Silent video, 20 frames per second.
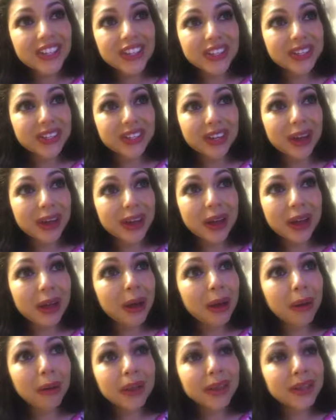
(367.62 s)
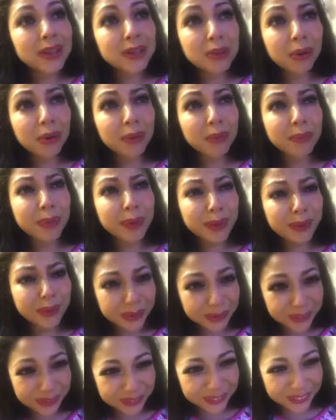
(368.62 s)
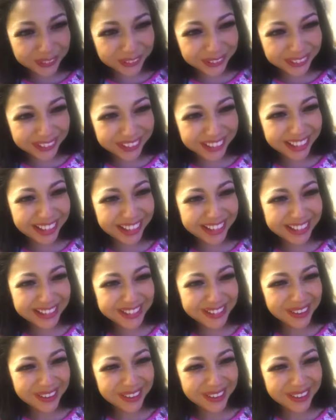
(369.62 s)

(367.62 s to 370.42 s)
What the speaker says: just so beautiful and